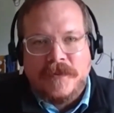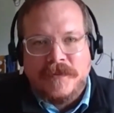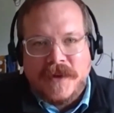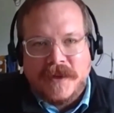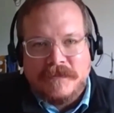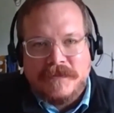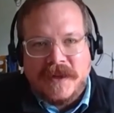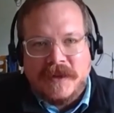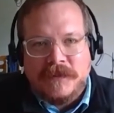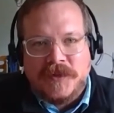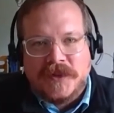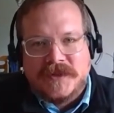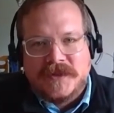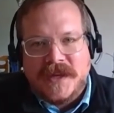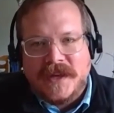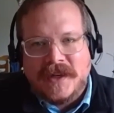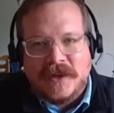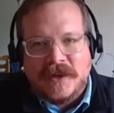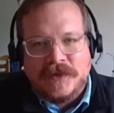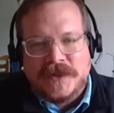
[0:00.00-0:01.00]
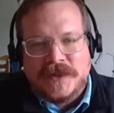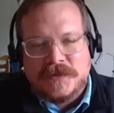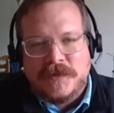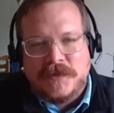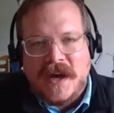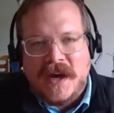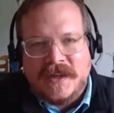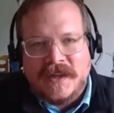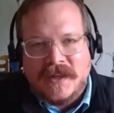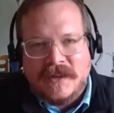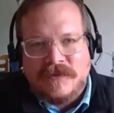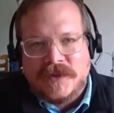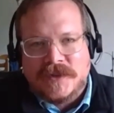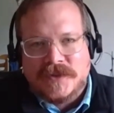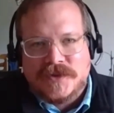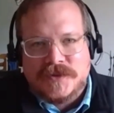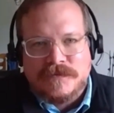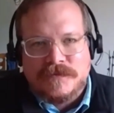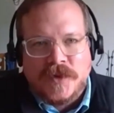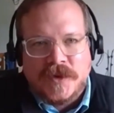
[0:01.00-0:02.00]
but people tend to respond even
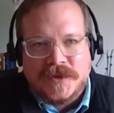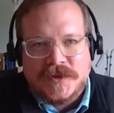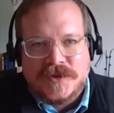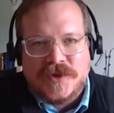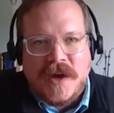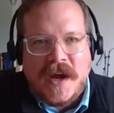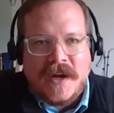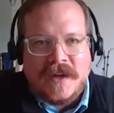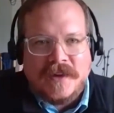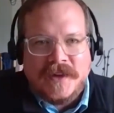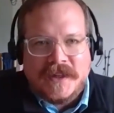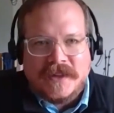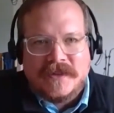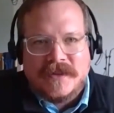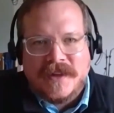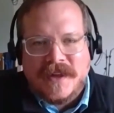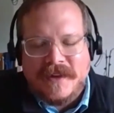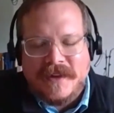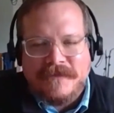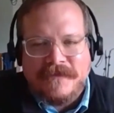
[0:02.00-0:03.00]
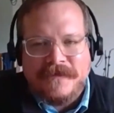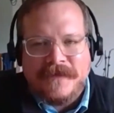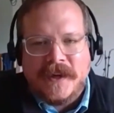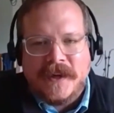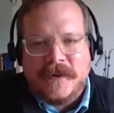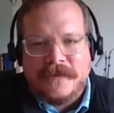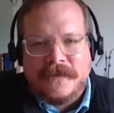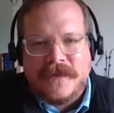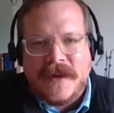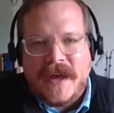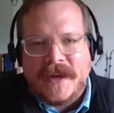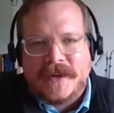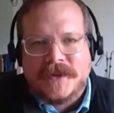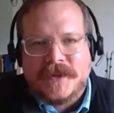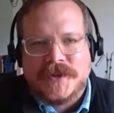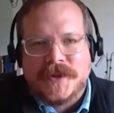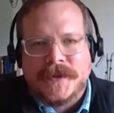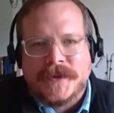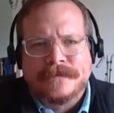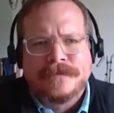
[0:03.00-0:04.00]
more strongly to that fear
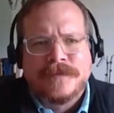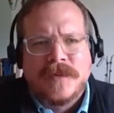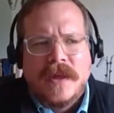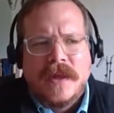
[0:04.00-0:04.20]
factor.